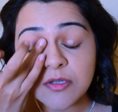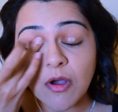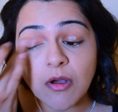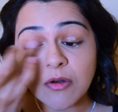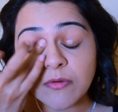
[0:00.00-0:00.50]

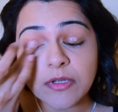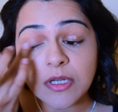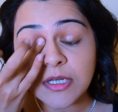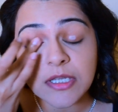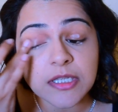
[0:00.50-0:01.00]
All over your
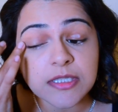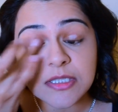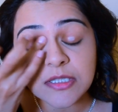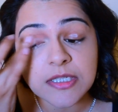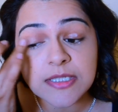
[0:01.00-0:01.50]
lids.
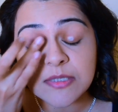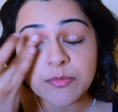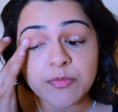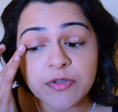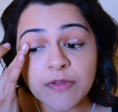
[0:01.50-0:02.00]
This
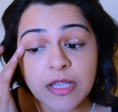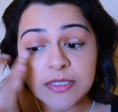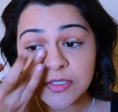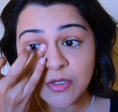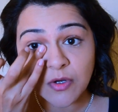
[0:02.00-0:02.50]

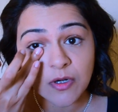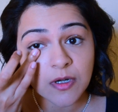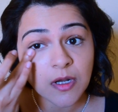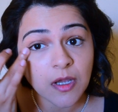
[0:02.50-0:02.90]
prevents your